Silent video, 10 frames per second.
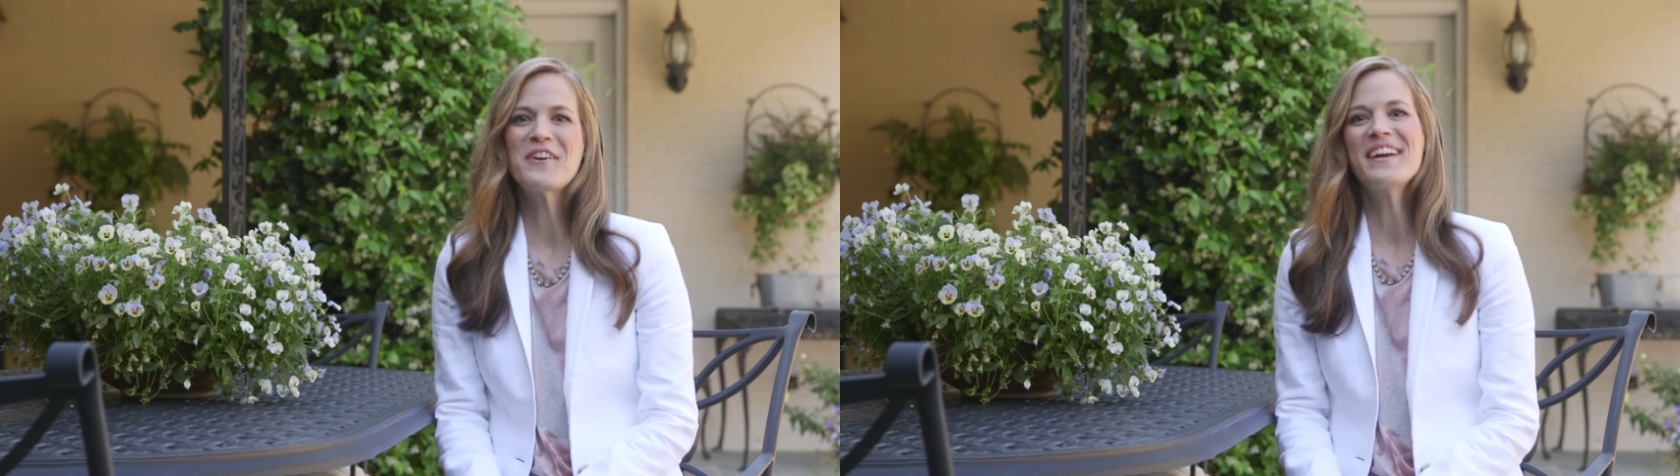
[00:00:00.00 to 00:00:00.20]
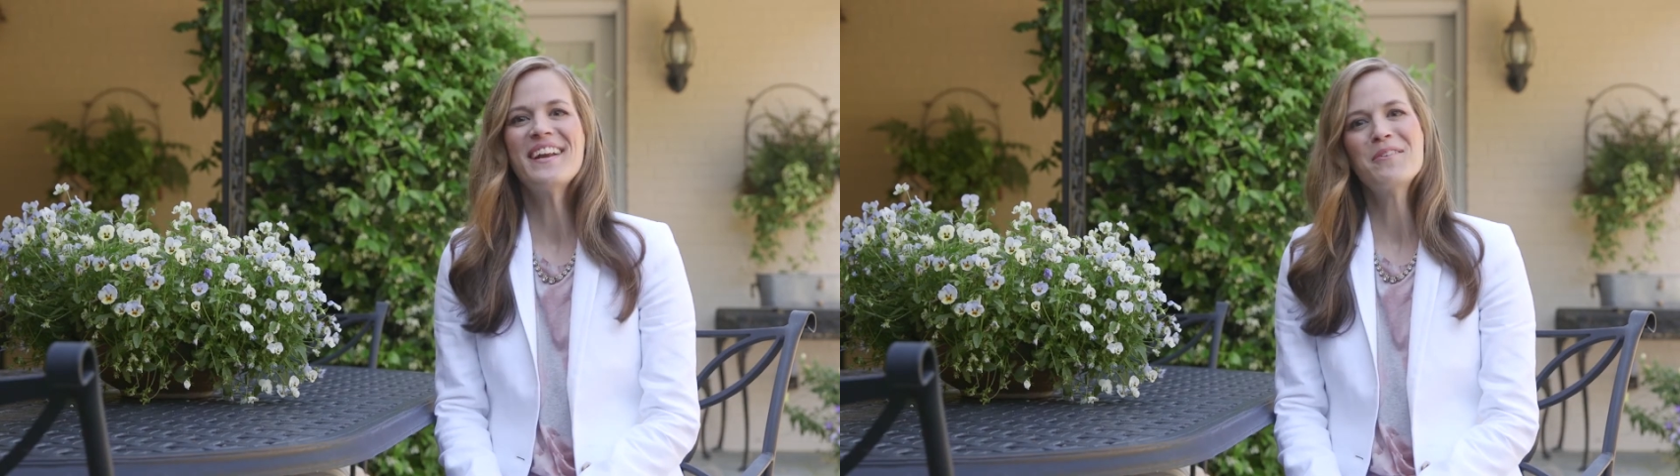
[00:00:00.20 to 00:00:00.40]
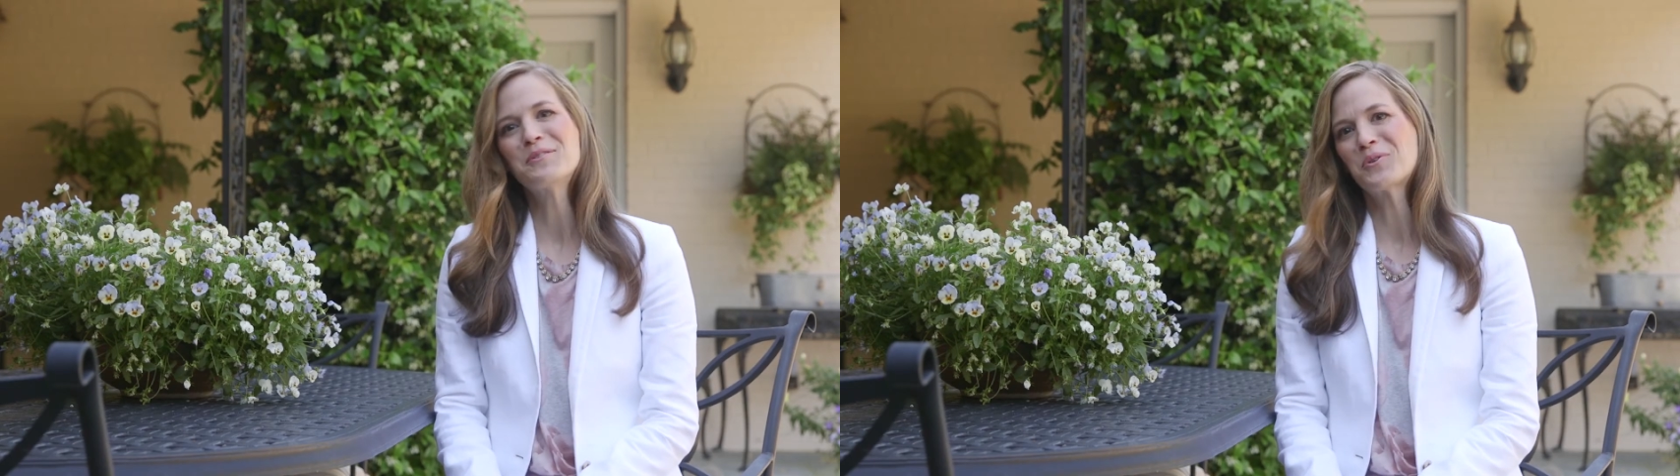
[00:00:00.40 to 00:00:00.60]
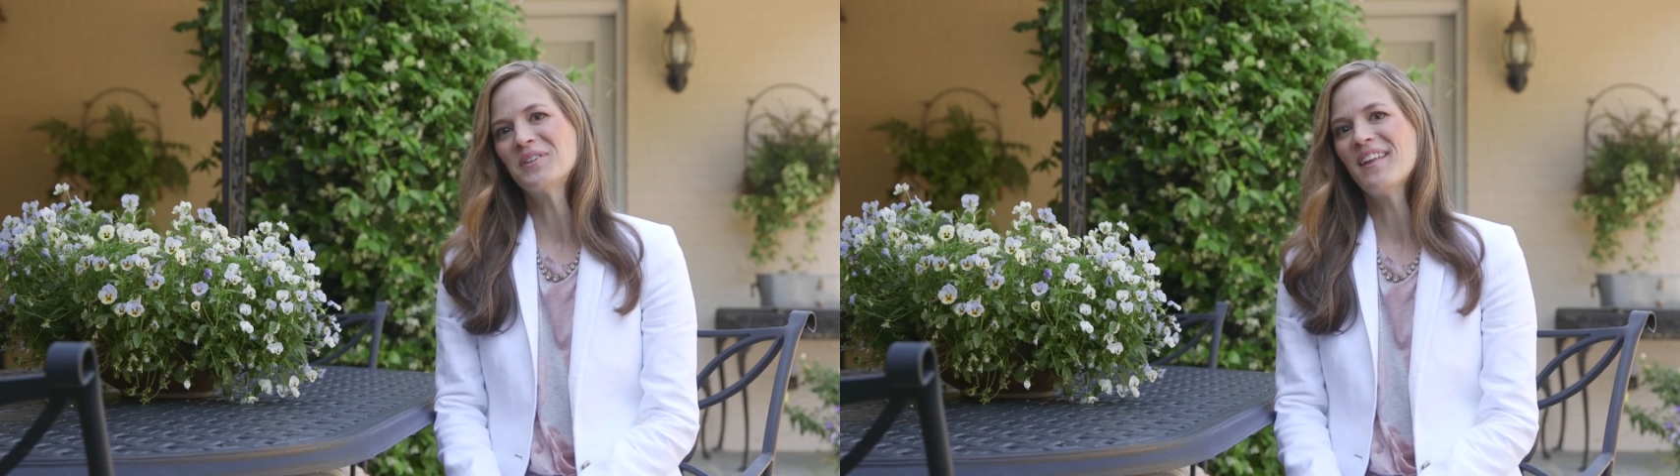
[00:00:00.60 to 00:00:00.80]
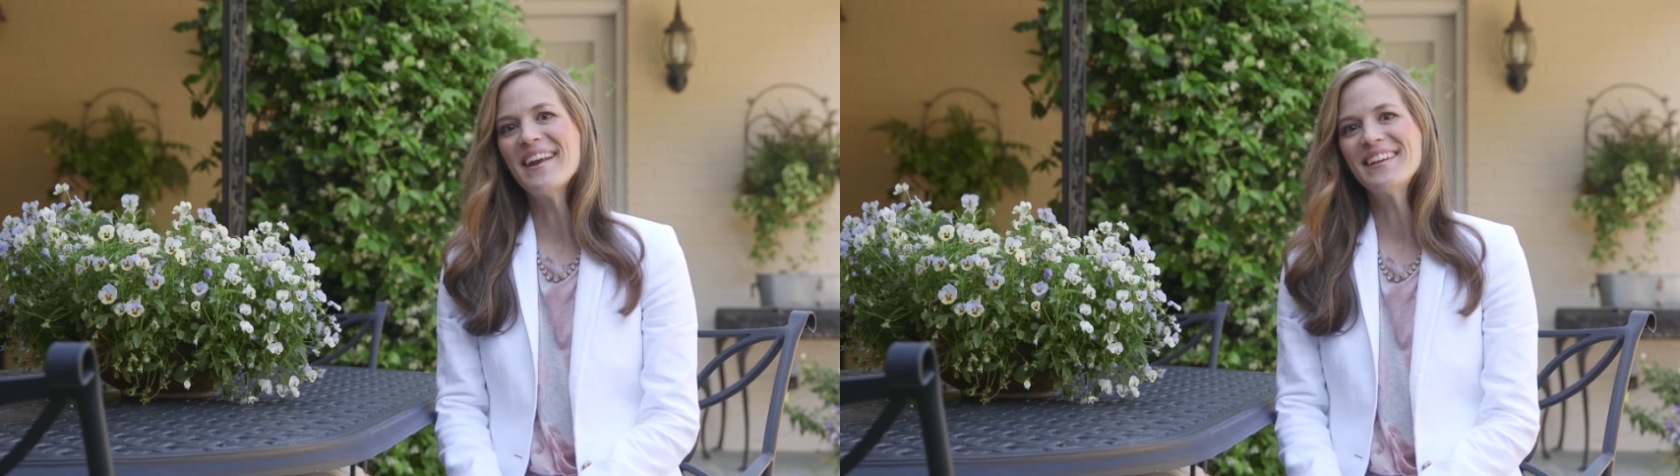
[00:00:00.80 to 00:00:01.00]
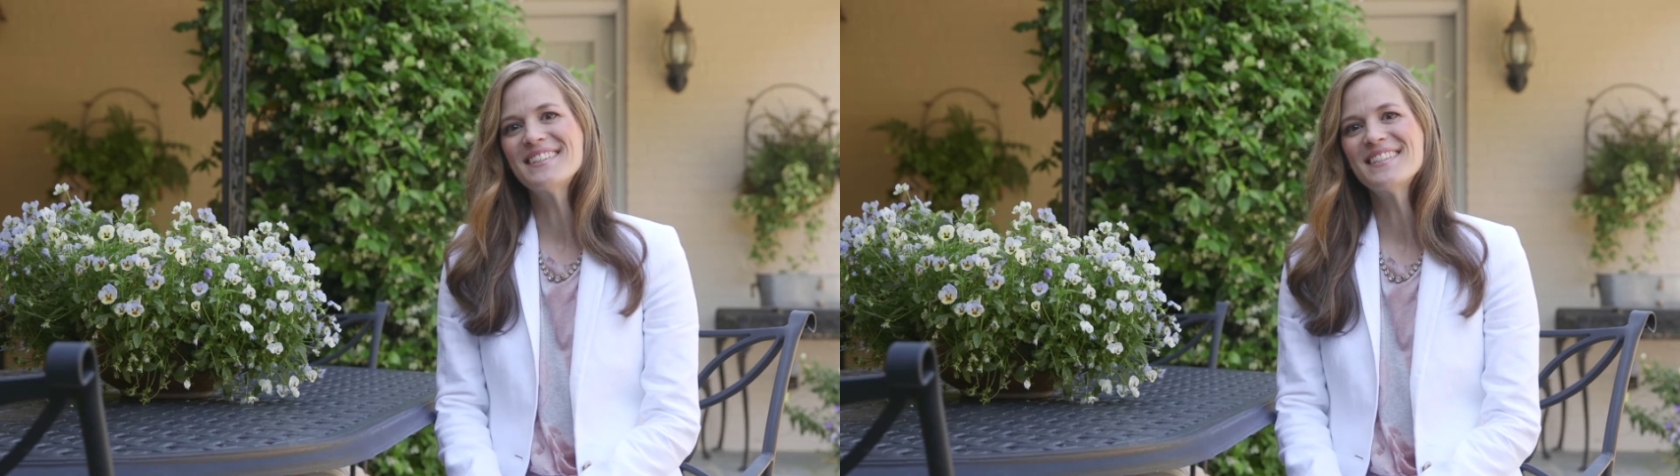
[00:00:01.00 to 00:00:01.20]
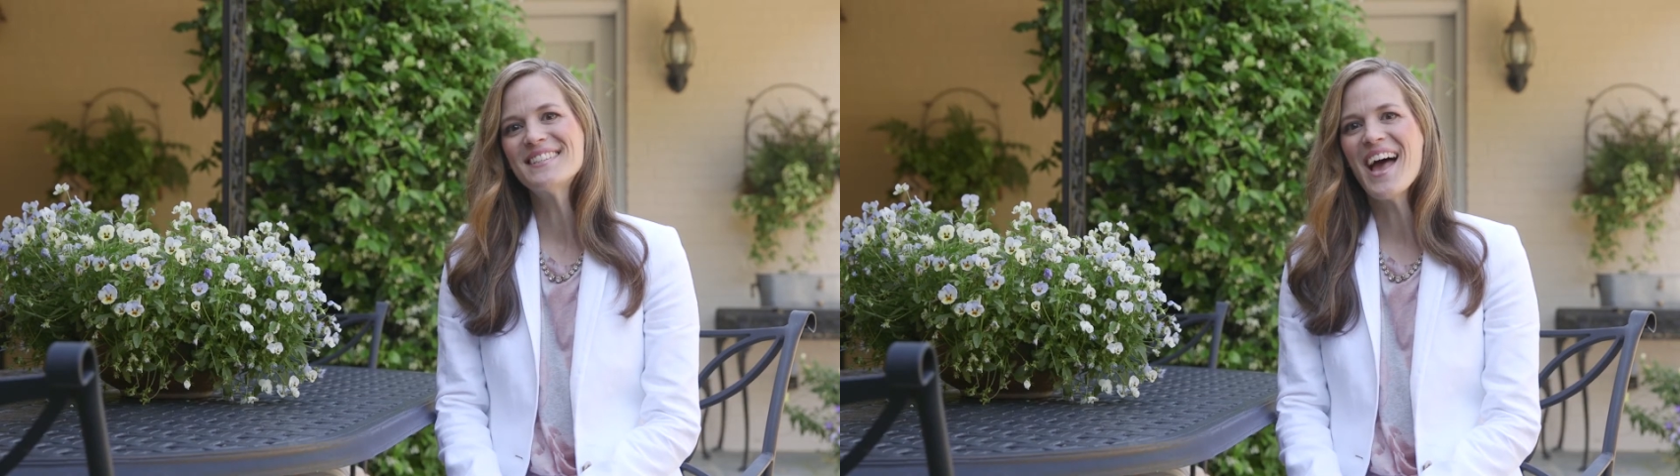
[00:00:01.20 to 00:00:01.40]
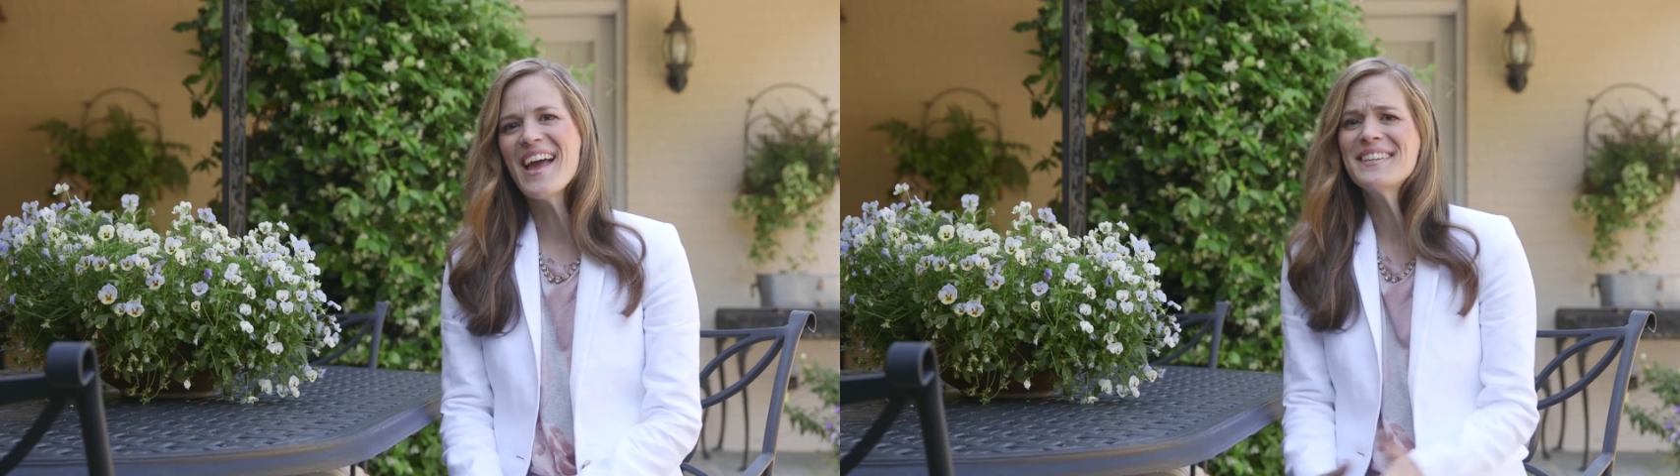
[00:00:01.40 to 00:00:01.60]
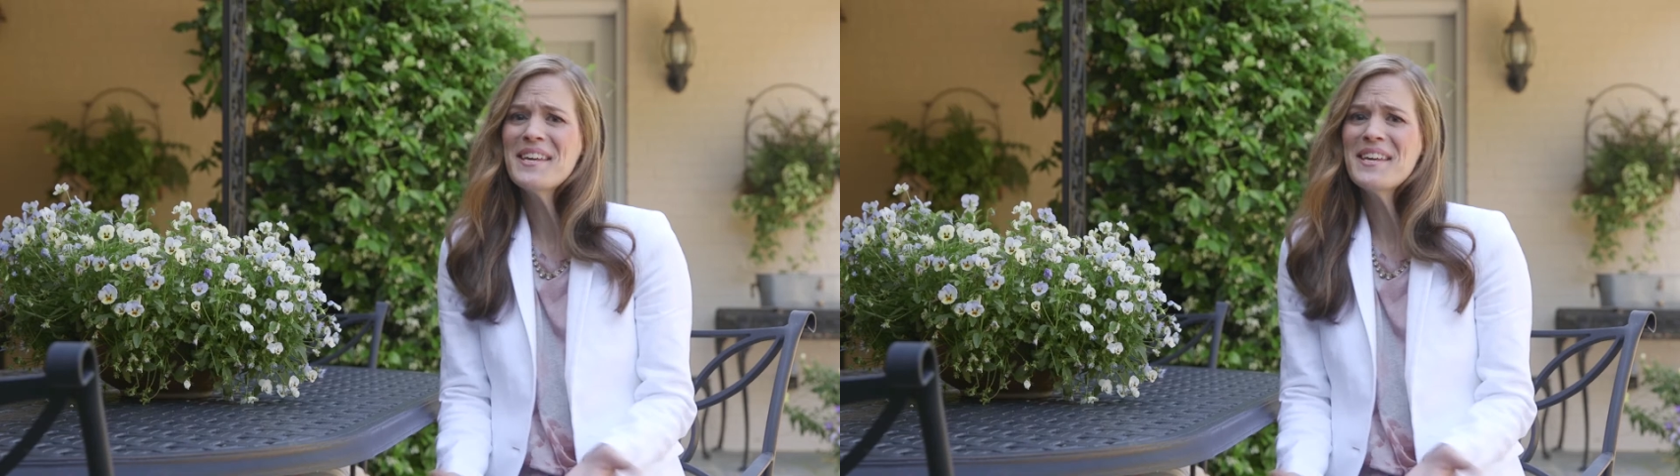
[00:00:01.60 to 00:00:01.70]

great outdoor lighting design,